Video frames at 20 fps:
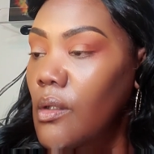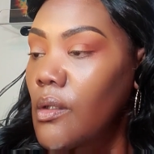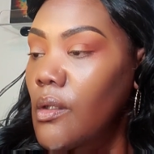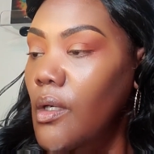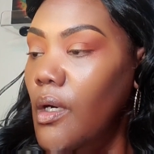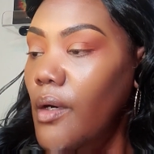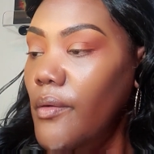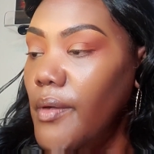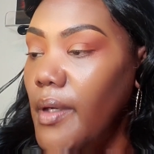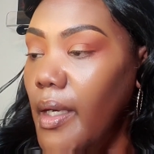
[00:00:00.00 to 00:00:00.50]

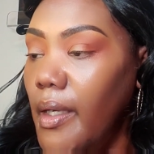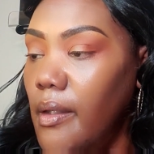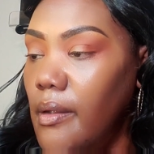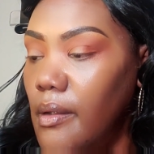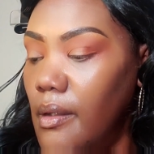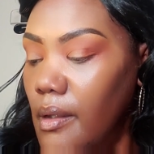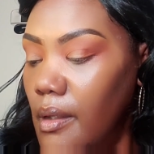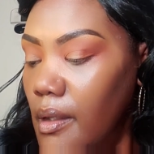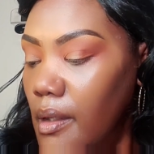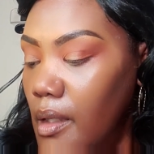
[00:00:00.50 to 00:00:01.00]
All right,
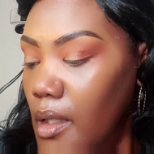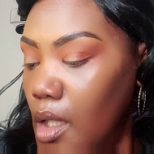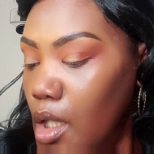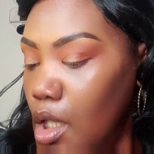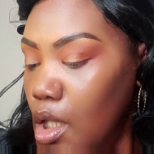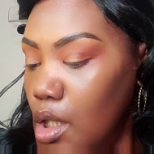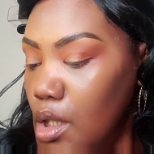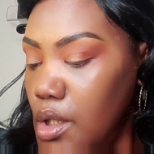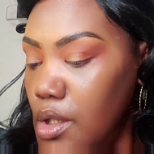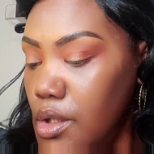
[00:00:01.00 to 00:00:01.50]

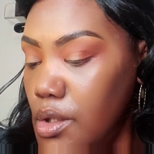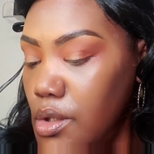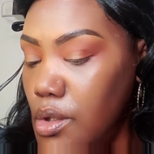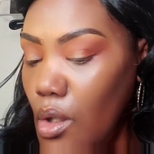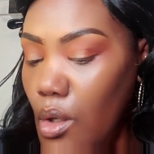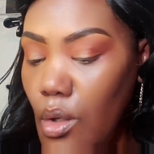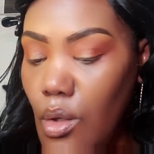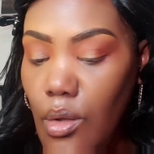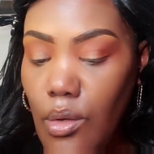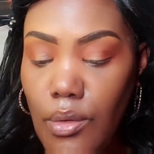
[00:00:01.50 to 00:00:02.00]

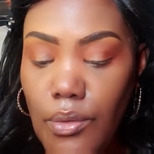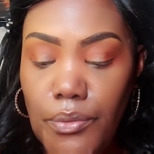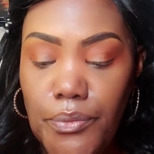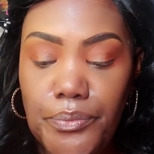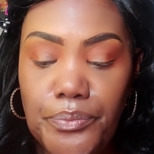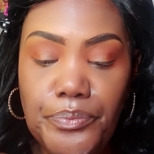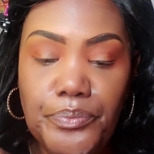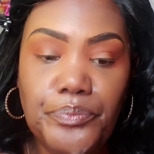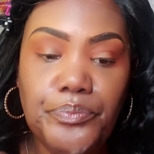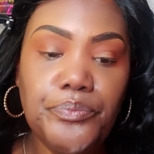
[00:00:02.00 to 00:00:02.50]
so
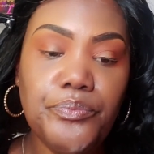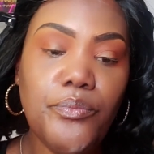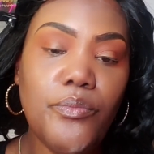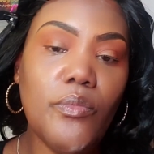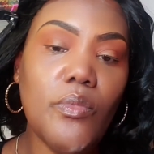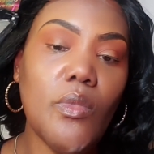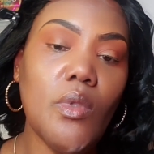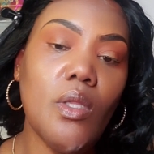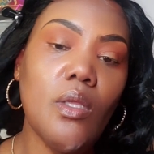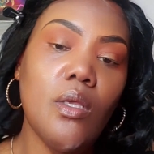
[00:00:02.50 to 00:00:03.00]

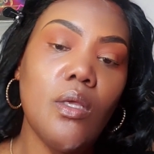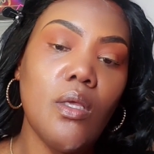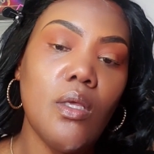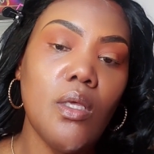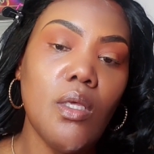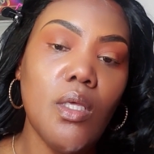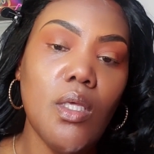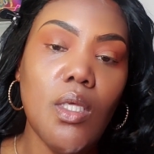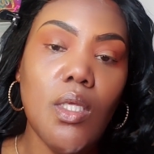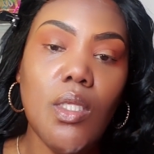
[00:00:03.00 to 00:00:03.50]

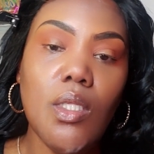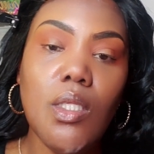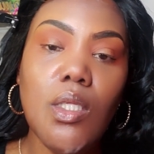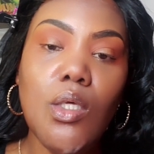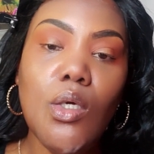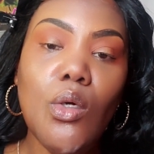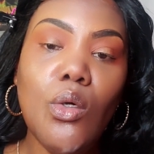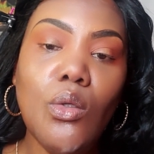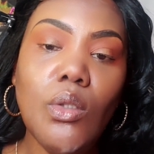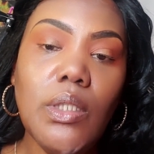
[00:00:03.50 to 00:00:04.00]

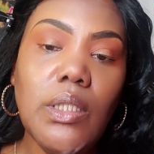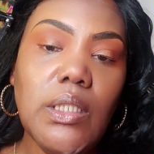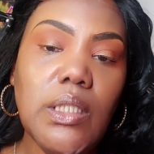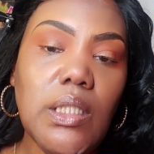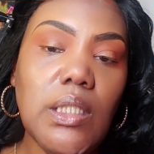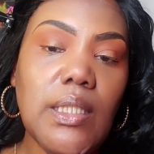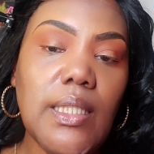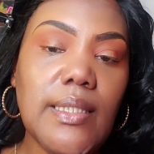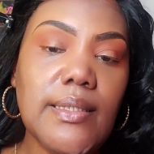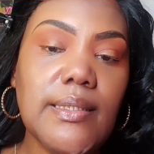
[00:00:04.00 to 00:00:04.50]
the only
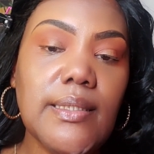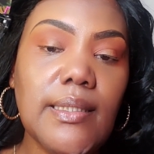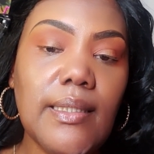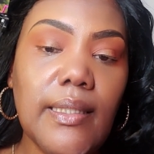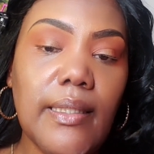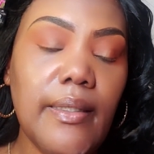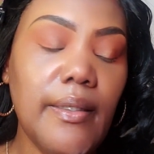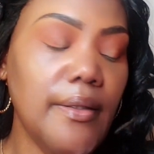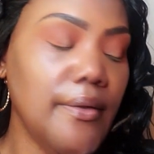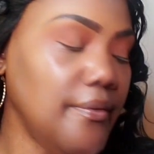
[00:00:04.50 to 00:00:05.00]
thing that's
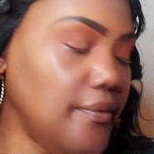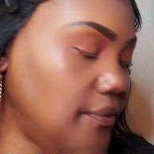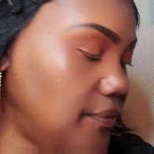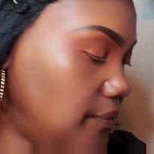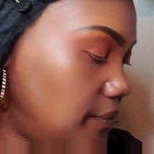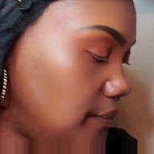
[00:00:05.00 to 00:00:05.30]
left